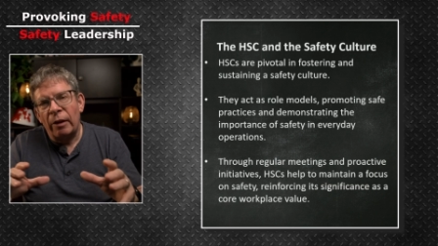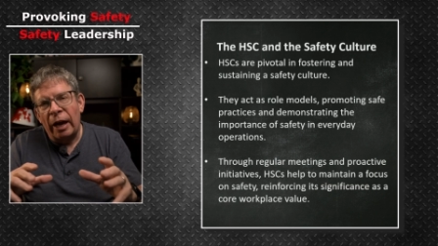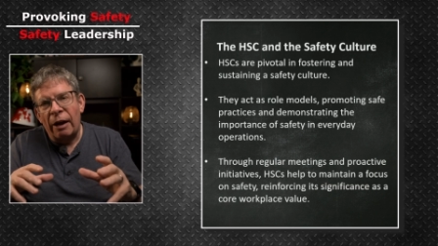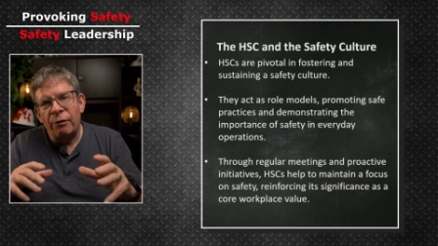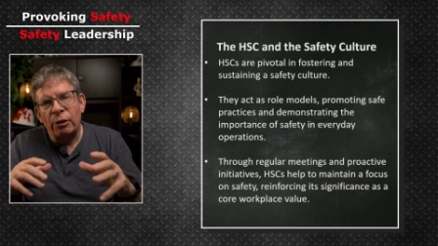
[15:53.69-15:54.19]

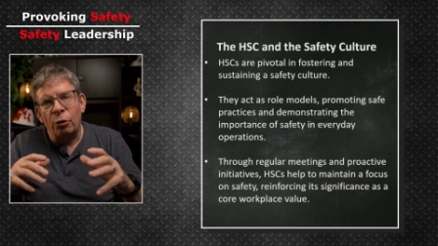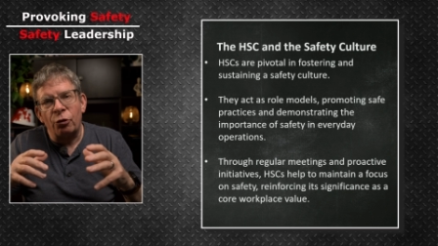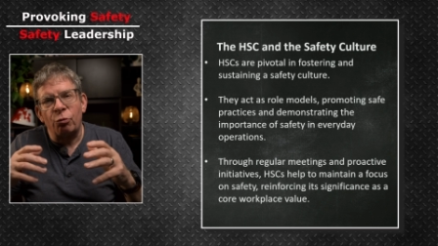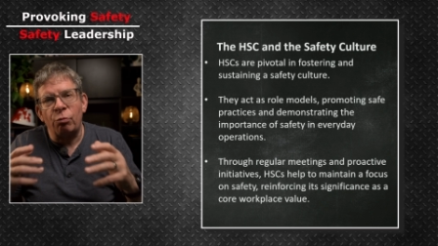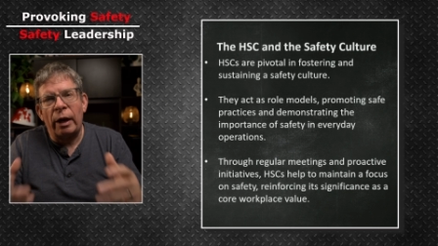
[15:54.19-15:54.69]
having
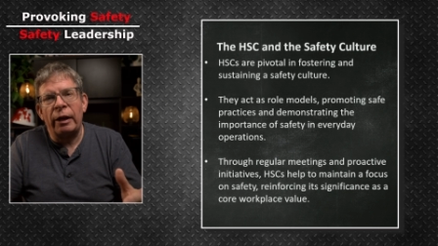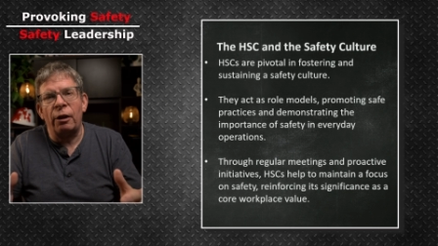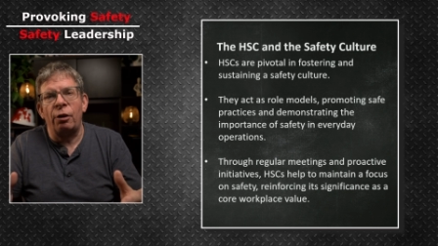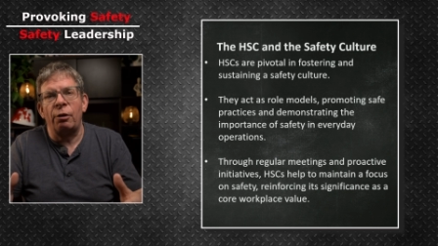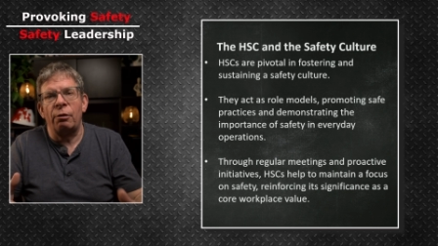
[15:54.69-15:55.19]
those
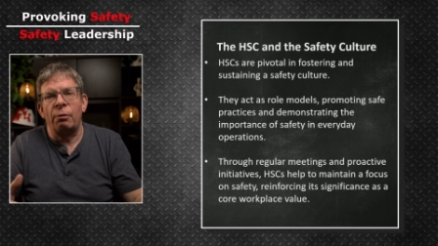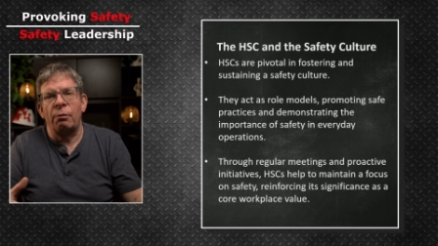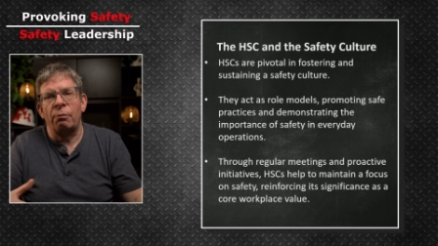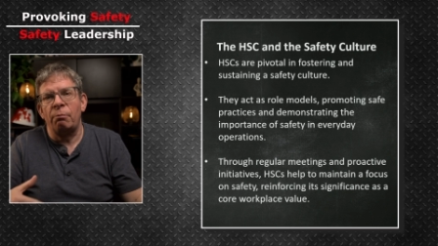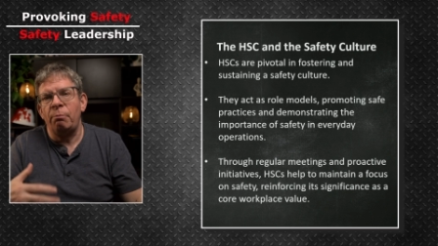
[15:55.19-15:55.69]
regular
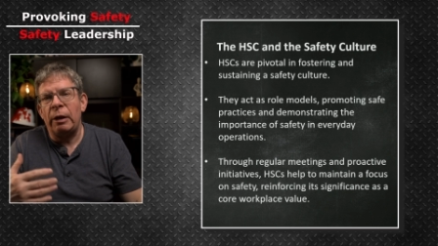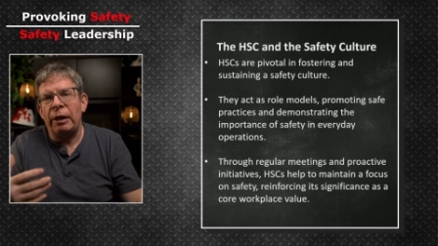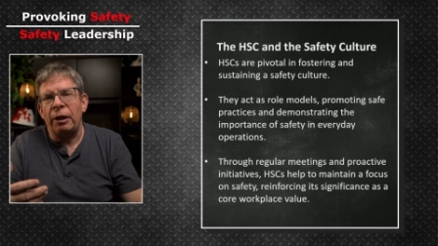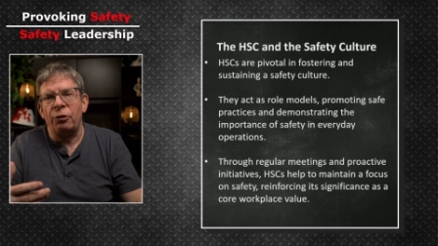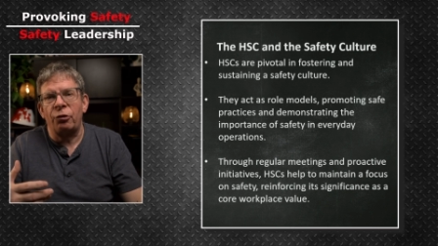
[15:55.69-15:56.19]

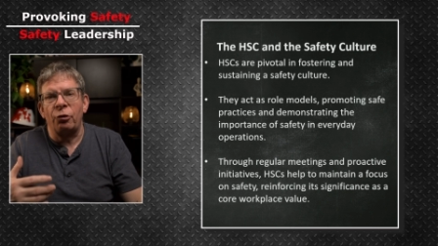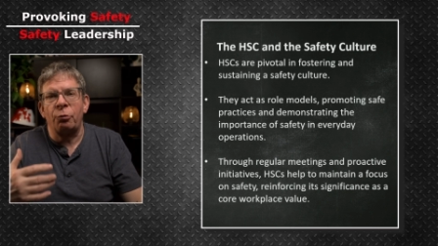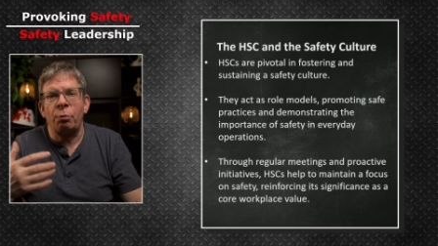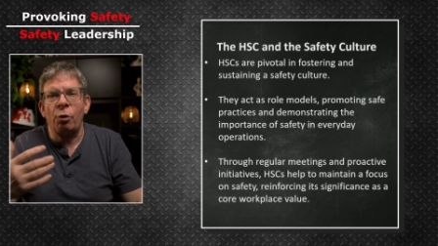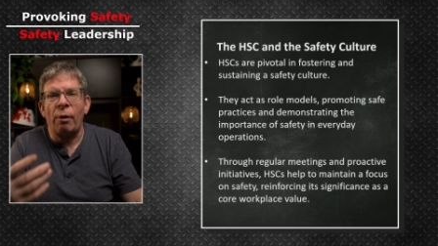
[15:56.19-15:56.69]
meetings,
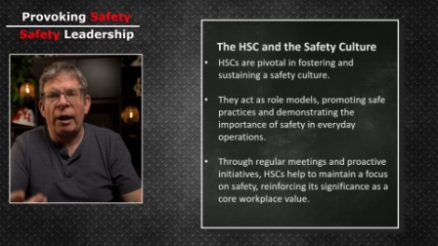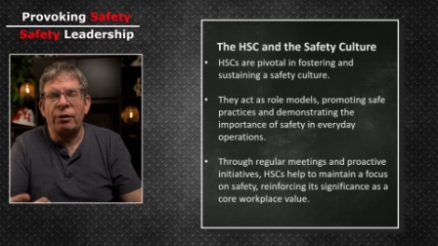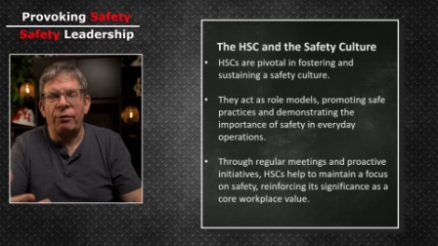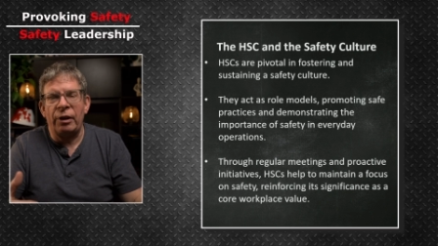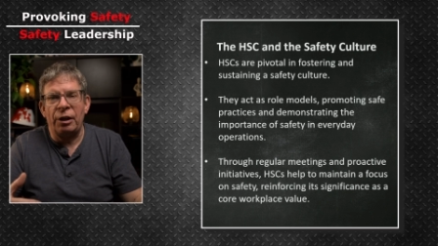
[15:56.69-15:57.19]
those
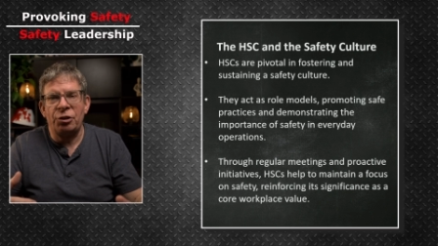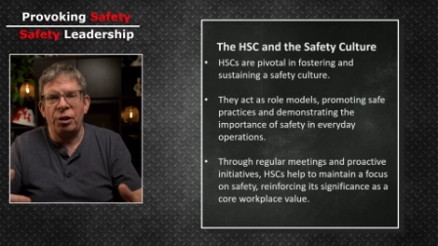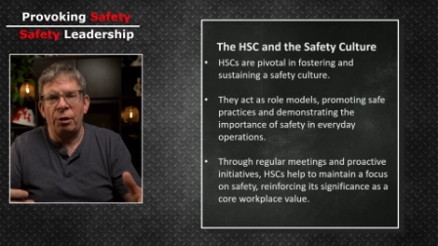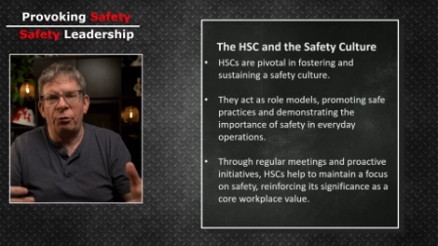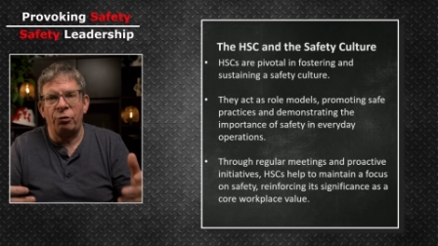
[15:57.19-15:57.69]
proactive
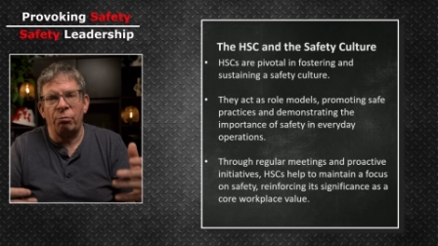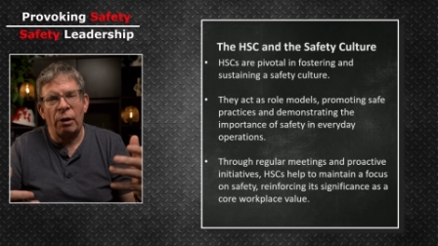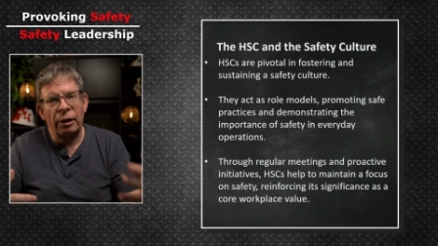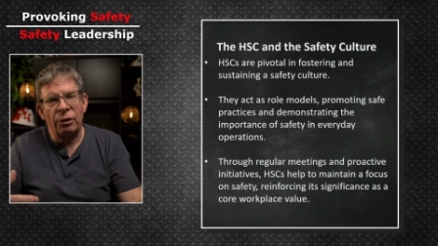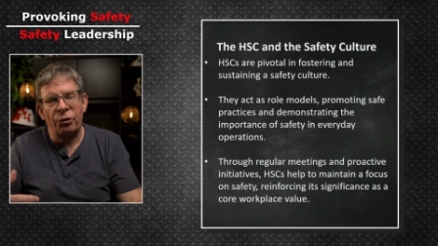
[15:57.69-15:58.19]
initiatives,
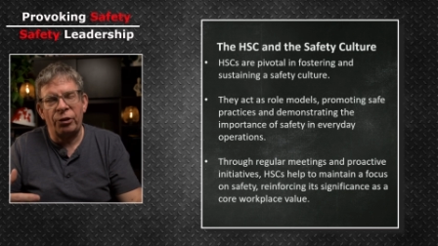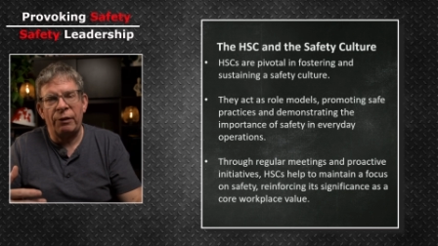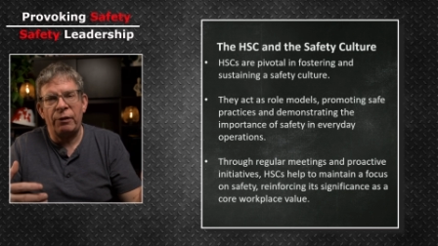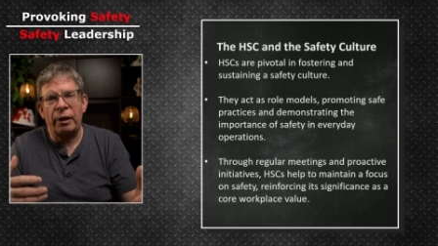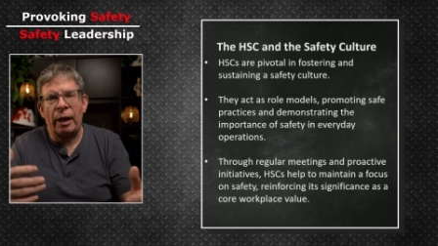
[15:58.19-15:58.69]
running the
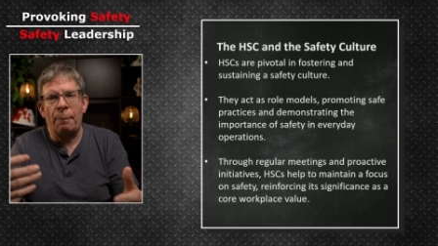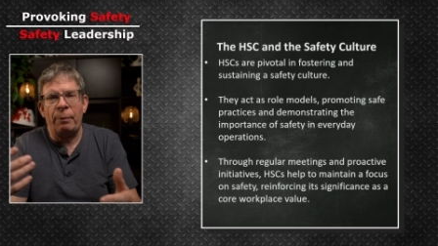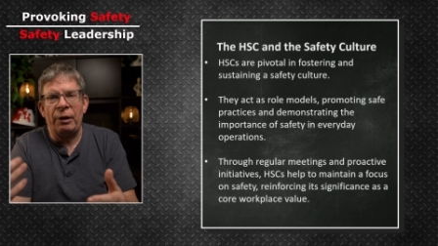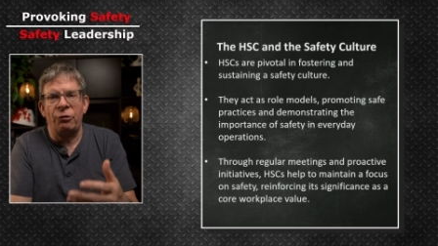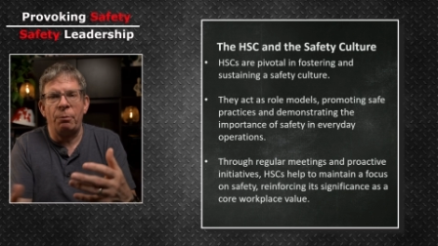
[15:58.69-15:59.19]
safety
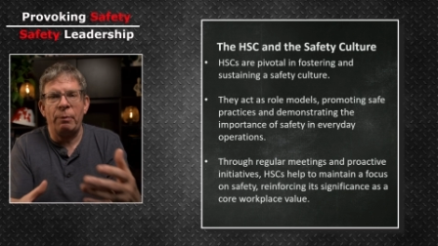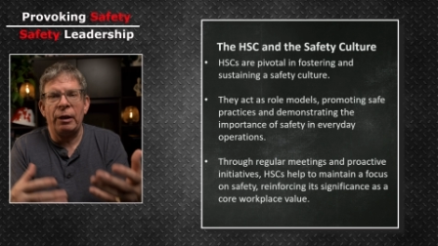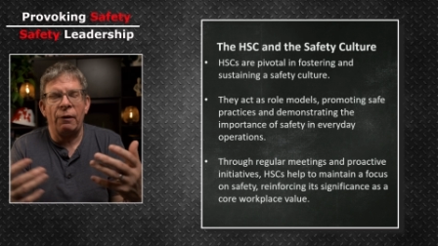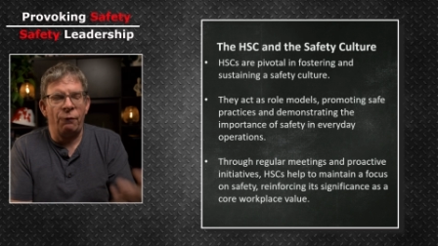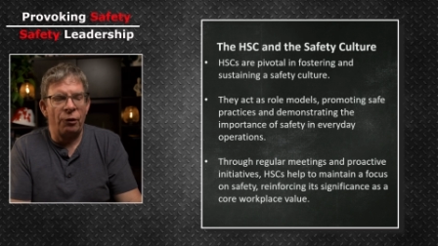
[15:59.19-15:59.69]
campaigns, and
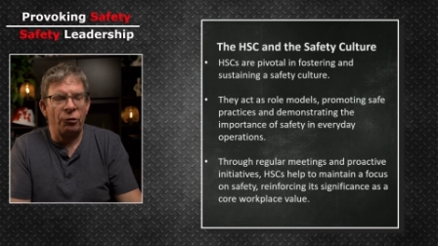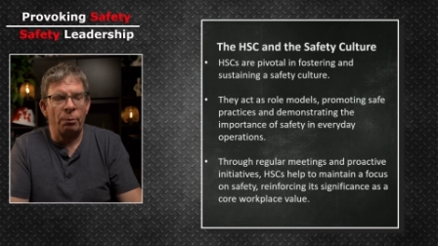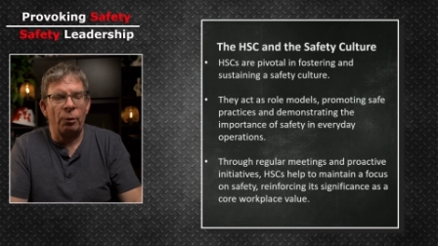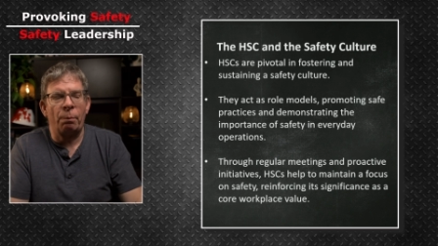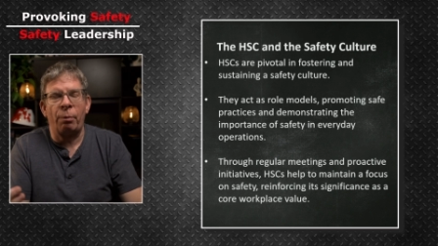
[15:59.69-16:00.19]
being a
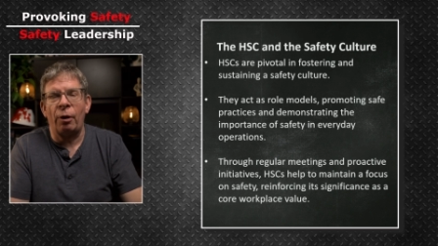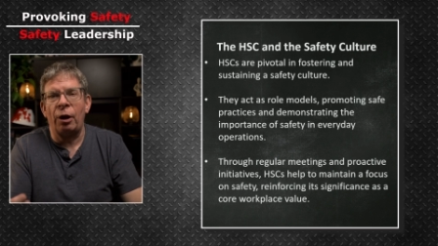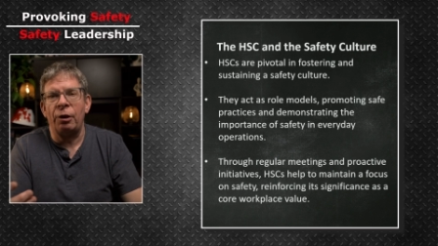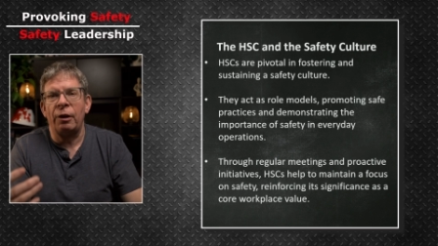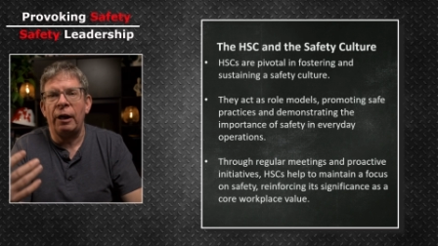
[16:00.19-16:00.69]
visible
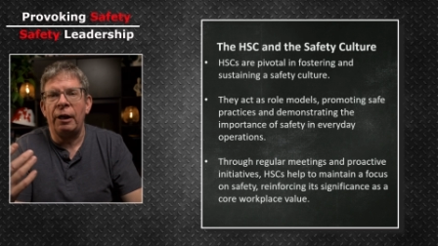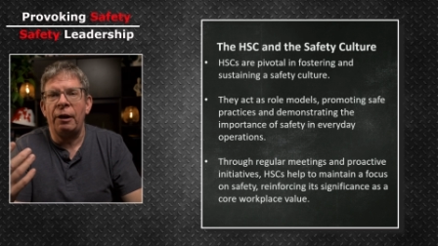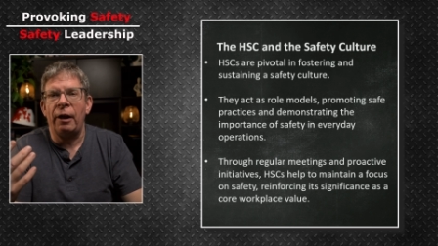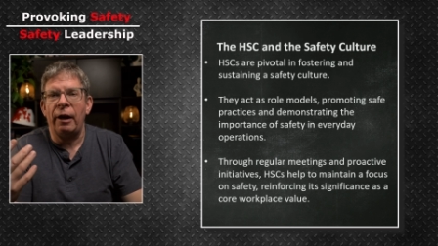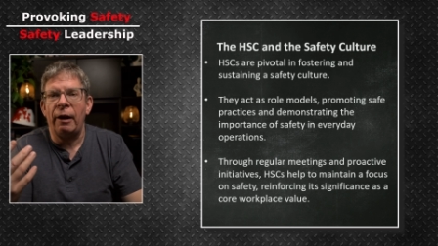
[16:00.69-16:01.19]
part and
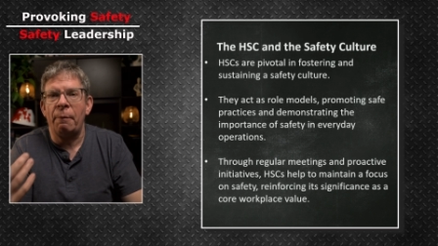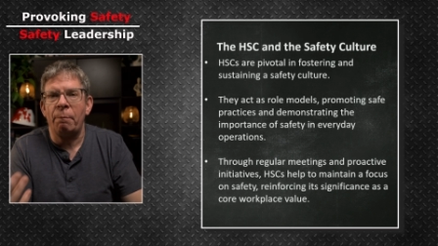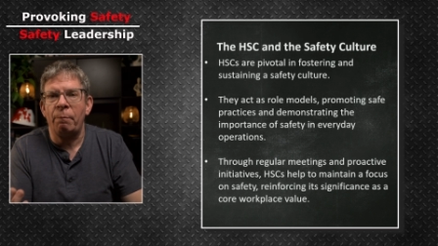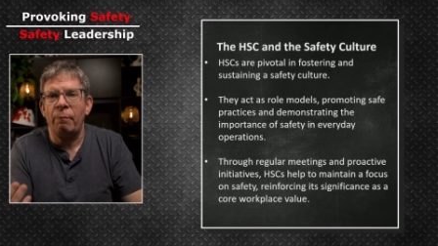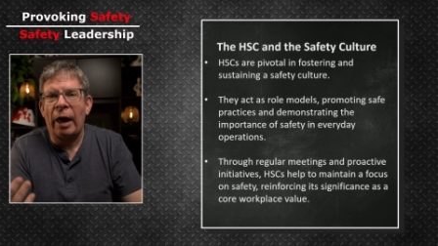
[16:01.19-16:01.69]
an
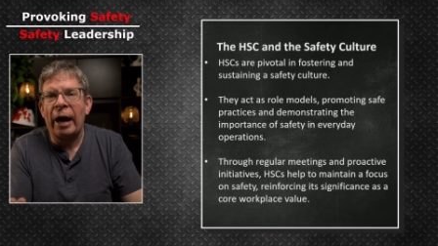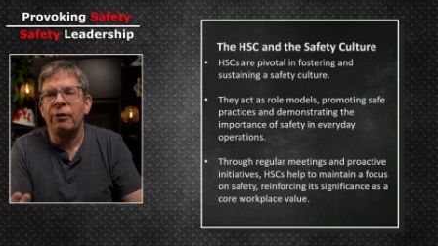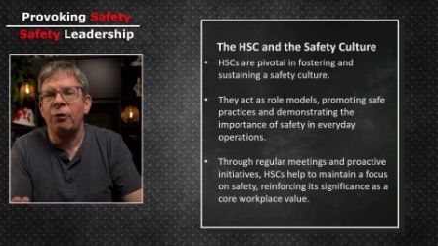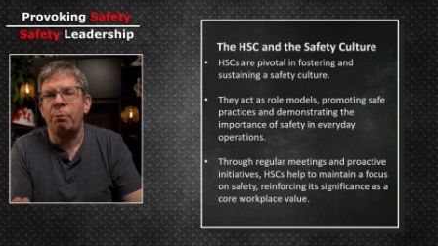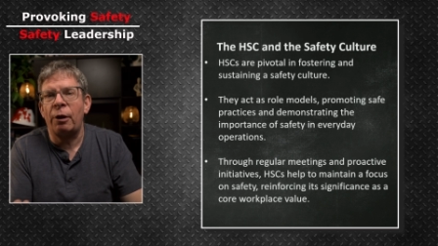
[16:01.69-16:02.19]

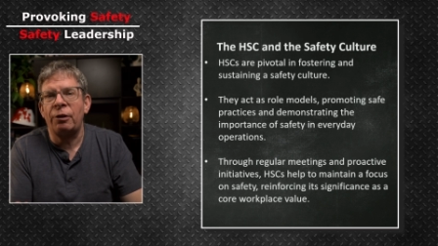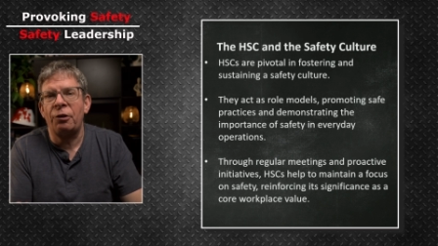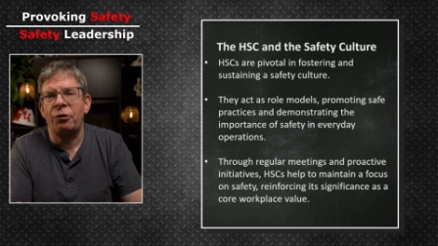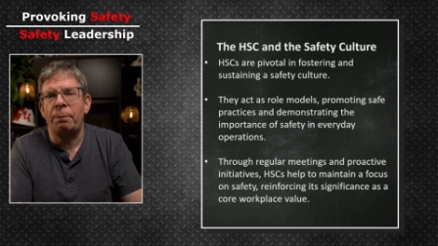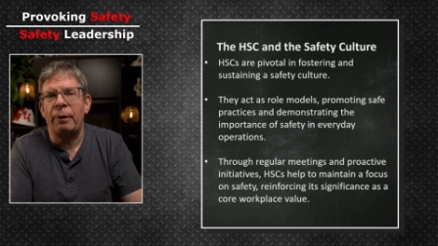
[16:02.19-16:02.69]
active
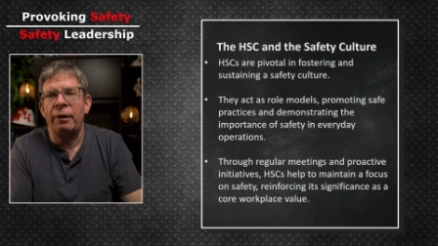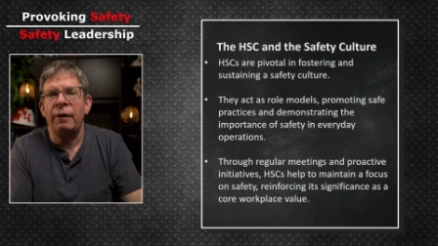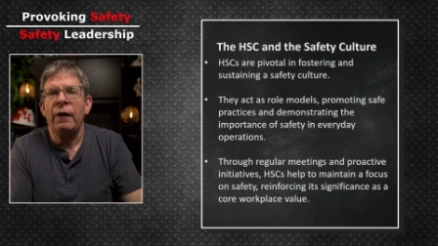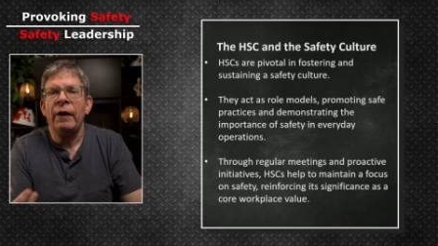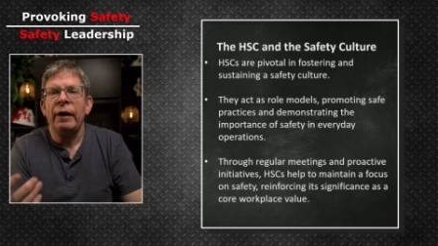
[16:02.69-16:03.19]
participant